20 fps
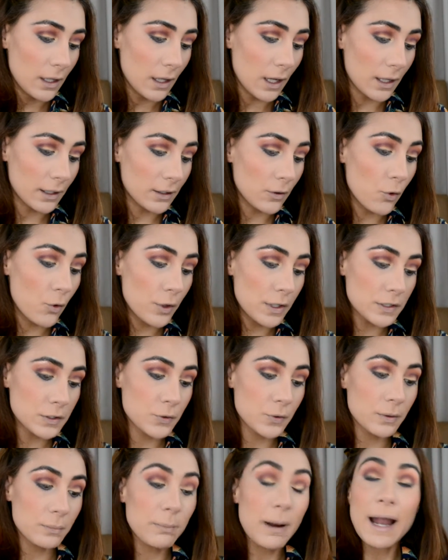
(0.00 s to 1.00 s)
And go
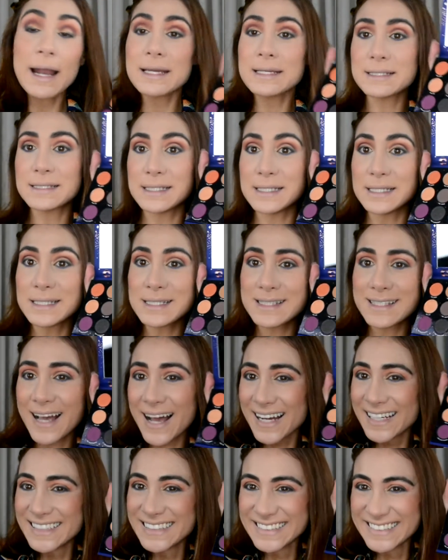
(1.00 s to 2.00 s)
into the Pisces.
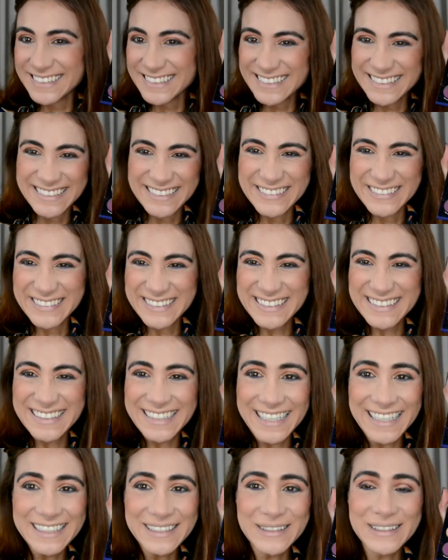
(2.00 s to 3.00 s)
Uy, what a
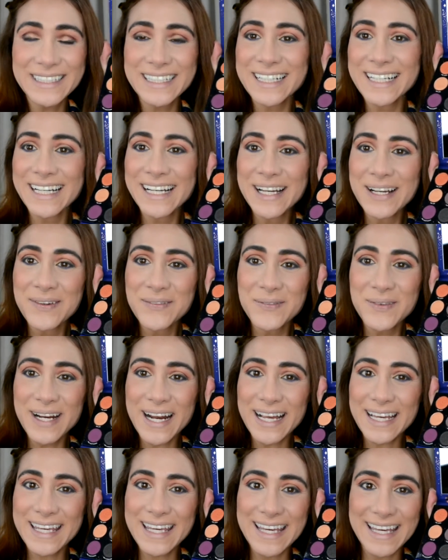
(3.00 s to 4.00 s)
color. Voy
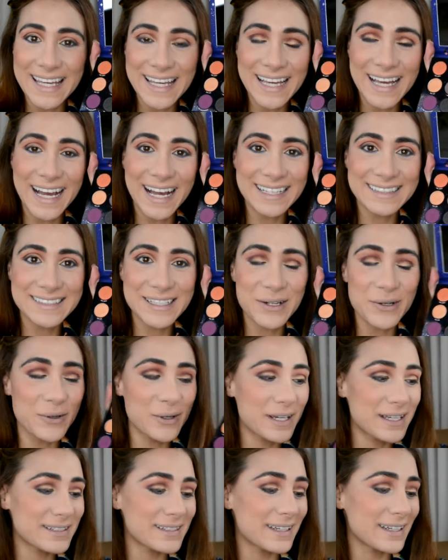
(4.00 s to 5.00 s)
aquí a este color que es